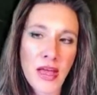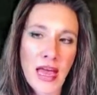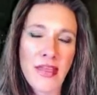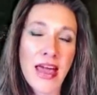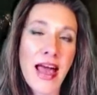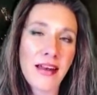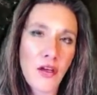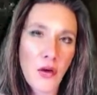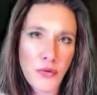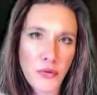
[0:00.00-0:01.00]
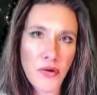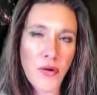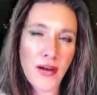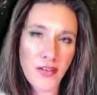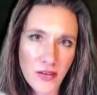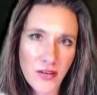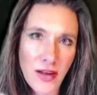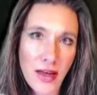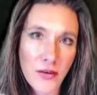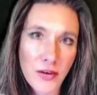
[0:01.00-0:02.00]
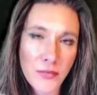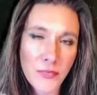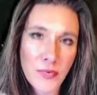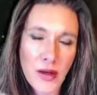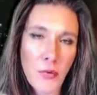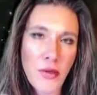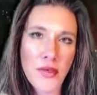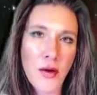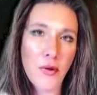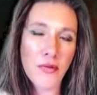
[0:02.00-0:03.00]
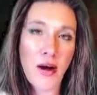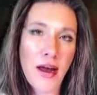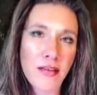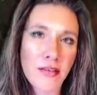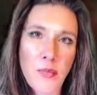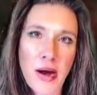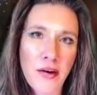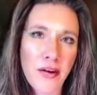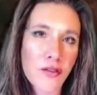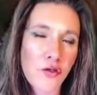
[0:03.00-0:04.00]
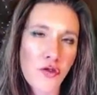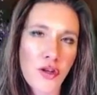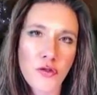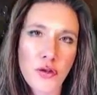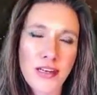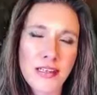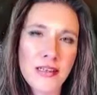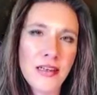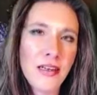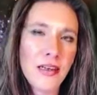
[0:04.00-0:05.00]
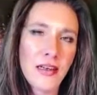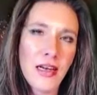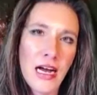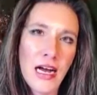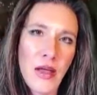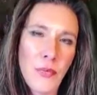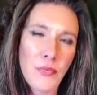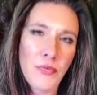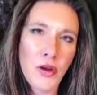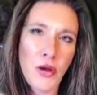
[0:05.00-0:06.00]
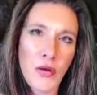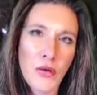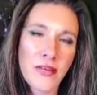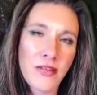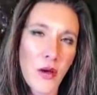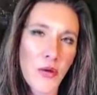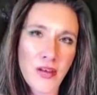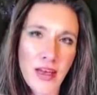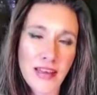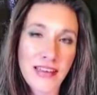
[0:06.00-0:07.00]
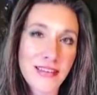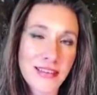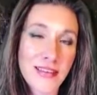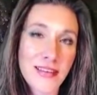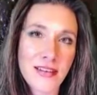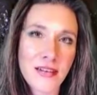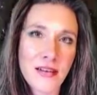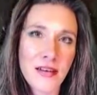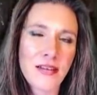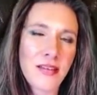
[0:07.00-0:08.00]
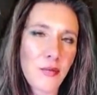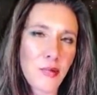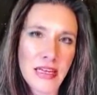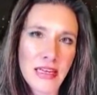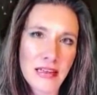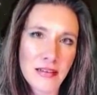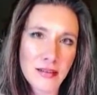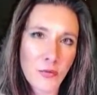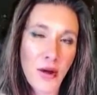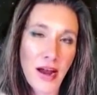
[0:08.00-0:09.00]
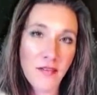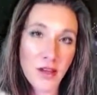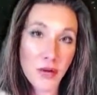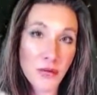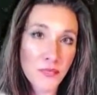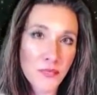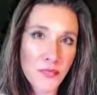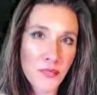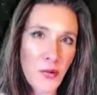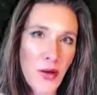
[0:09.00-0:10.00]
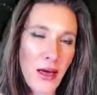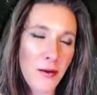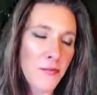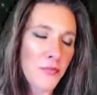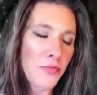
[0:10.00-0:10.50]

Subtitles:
and they had to go through a crisis together, whether they were friends, parents, children, associates, siblings, what have you. Okay.